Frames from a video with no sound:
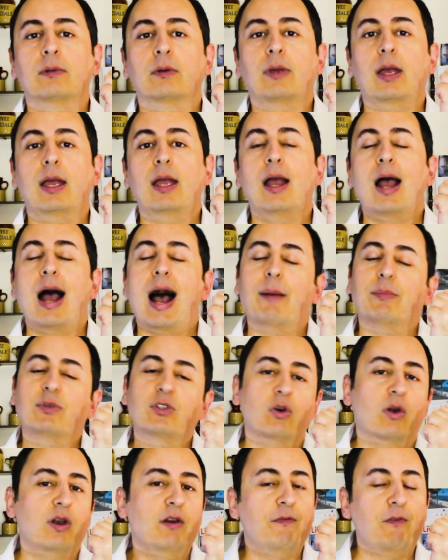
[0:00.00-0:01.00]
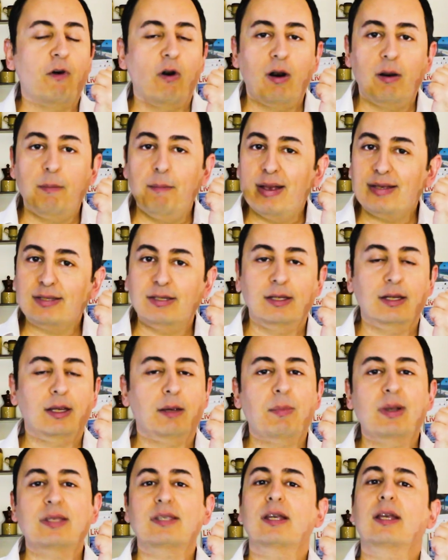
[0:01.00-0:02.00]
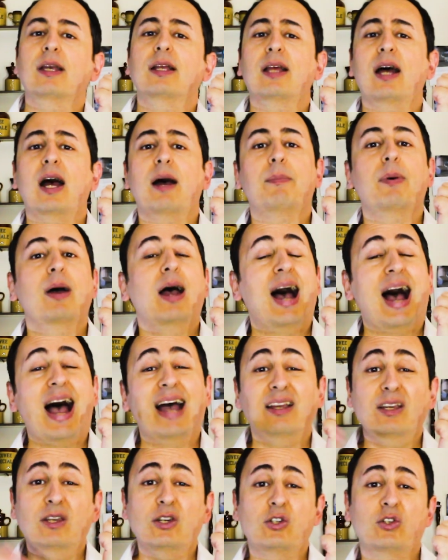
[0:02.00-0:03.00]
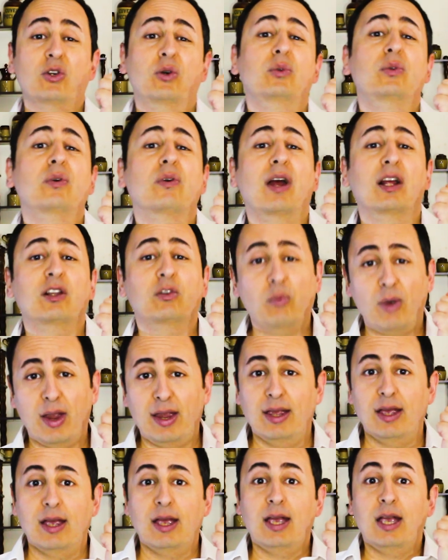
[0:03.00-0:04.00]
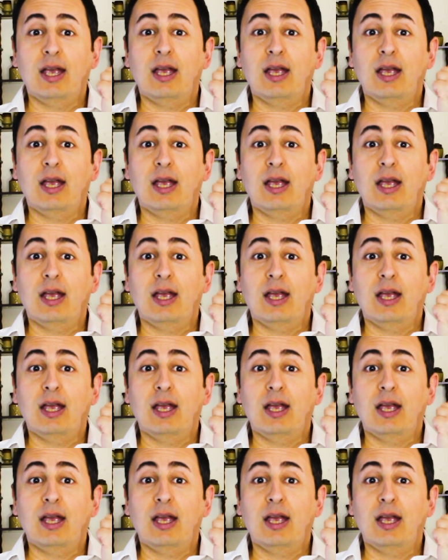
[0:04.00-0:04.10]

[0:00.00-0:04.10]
Okay, I'm sorry for messing, messing it up. I didn't show you the right way.